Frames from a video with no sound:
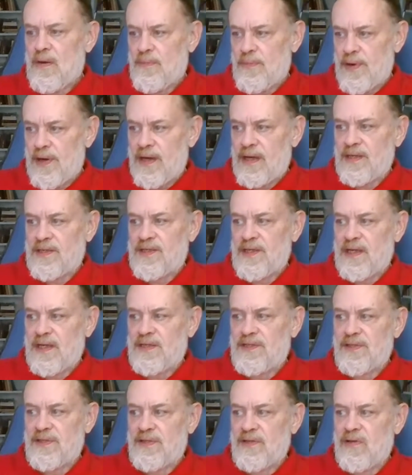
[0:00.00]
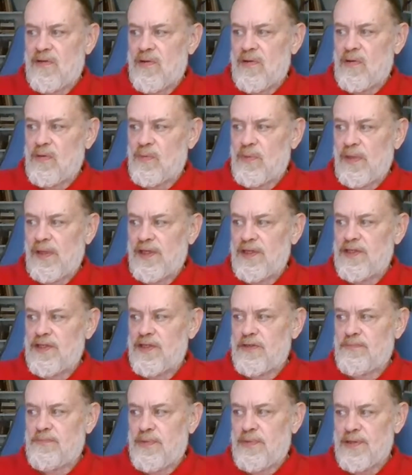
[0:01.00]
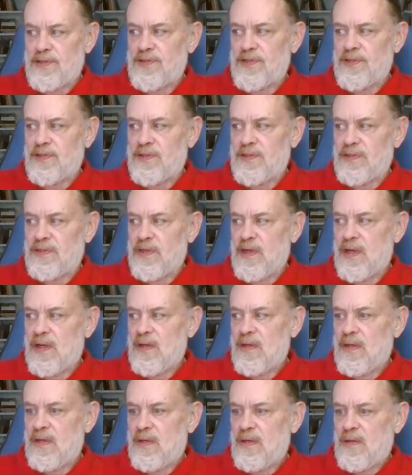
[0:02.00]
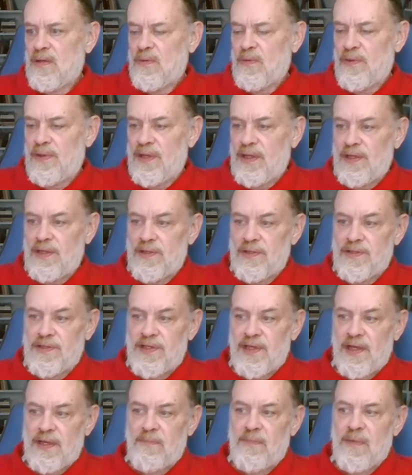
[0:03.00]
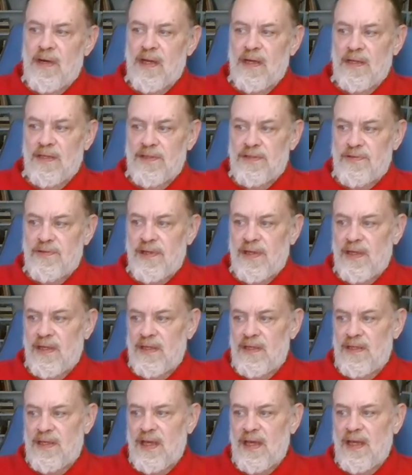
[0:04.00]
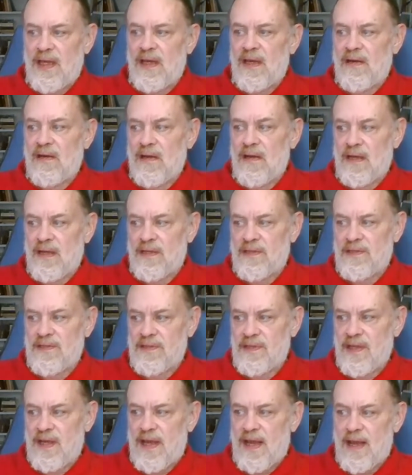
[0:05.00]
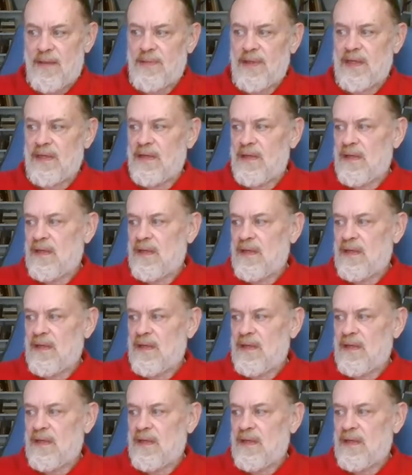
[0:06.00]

predecessor, called religious persons within your said monastery, taking on us the habit